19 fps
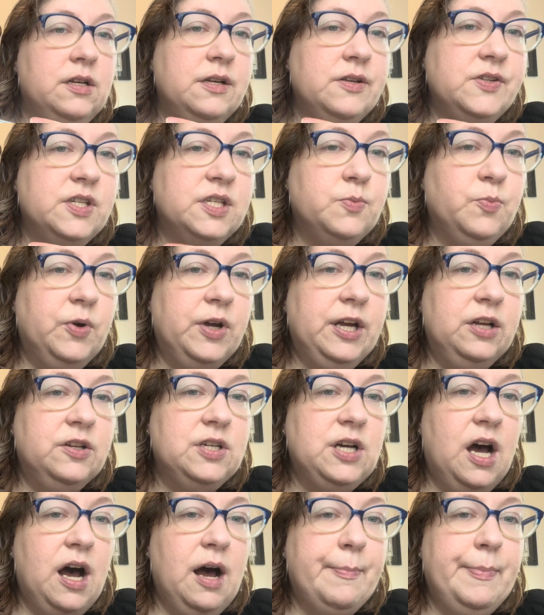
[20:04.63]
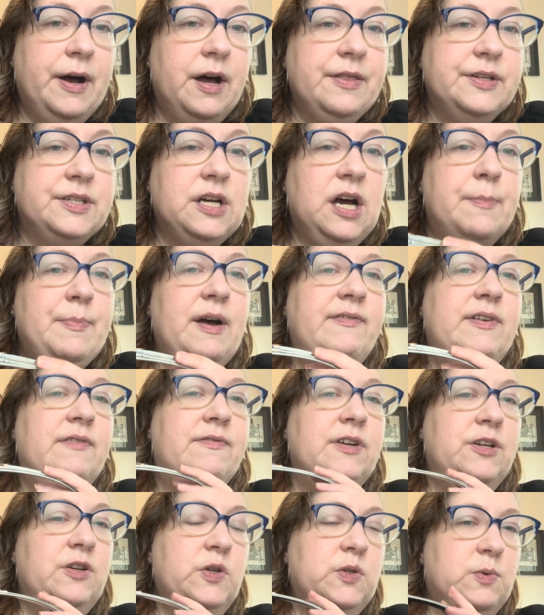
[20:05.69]
spring top on the top. I've never
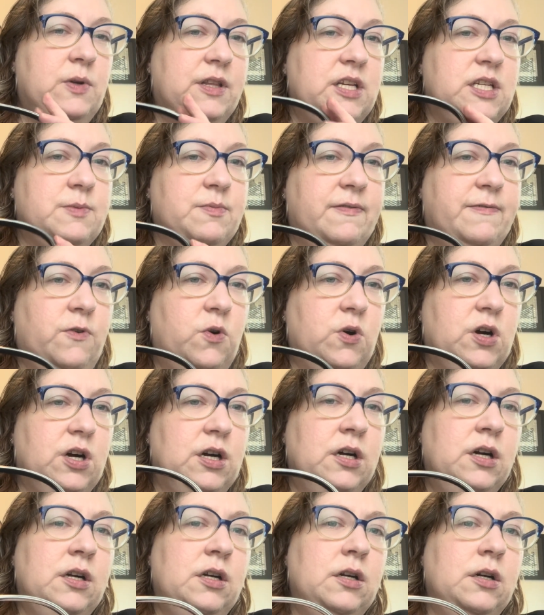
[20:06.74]
used one of these before,